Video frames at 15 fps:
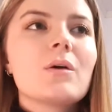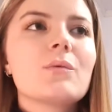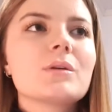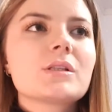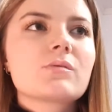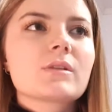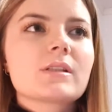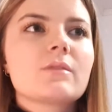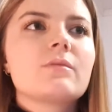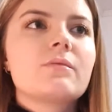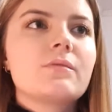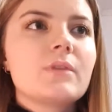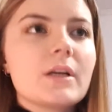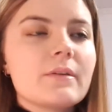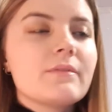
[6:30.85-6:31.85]
which was a
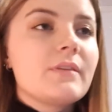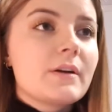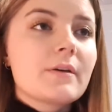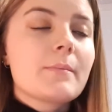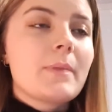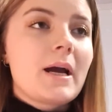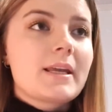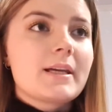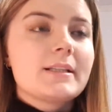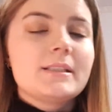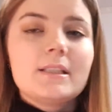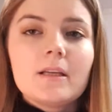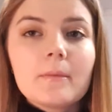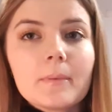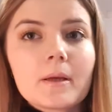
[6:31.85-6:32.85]
very bad
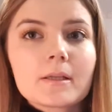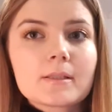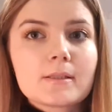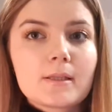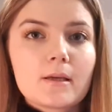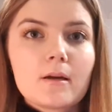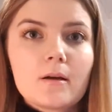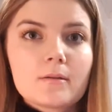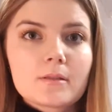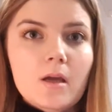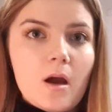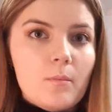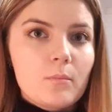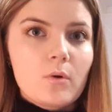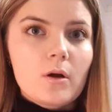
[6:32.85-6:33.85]
idea because the
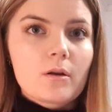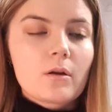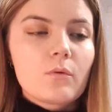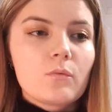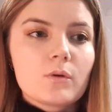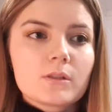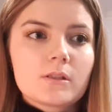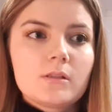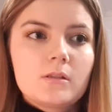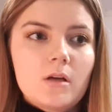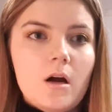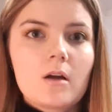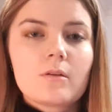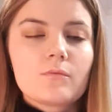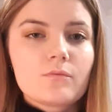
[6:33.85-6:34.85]
top one was
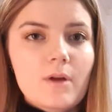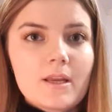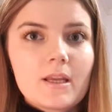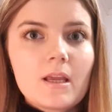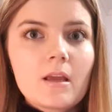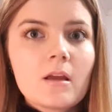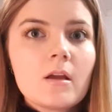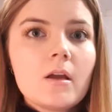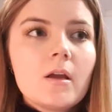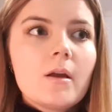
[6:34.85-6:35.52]
not ready.